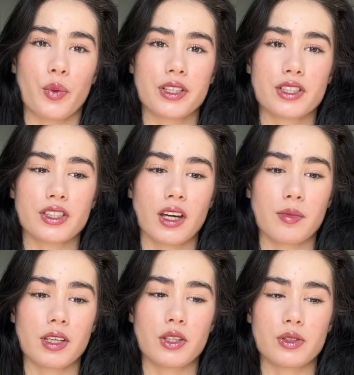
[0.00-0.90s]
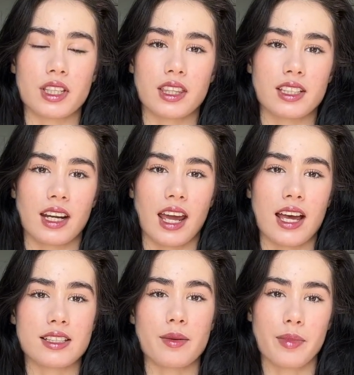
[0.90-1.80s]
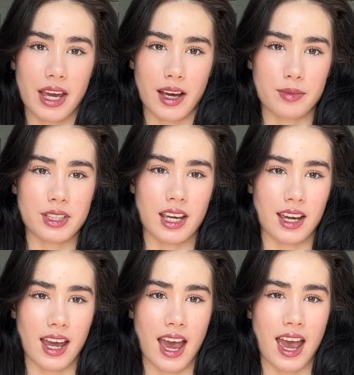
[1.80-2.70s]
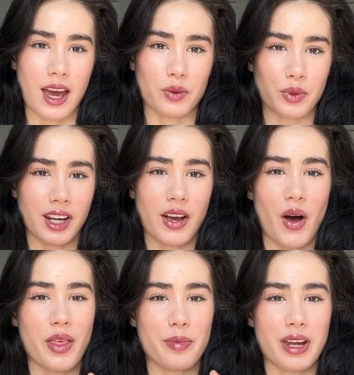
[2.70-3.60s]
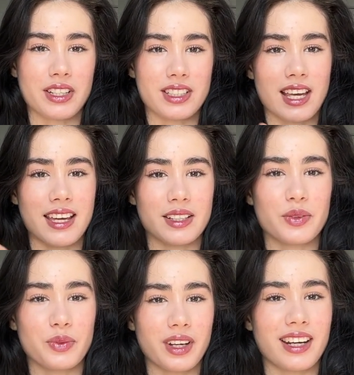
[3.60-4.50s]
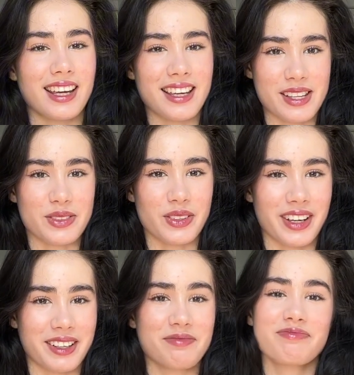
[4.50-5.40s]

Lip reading: We're just going to be using today as a makeup day and reading all the pages I didn't read yesterday.